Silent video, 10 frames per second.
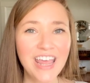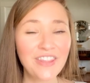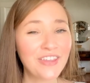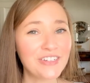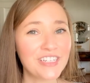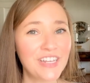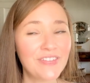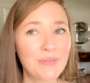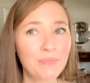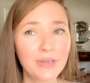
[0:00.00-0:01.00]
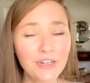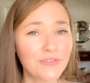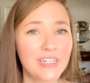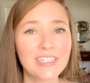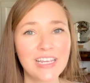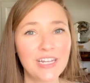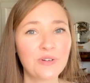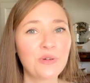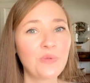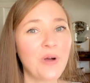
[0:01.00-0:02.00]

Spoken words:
And there's an even bigger reason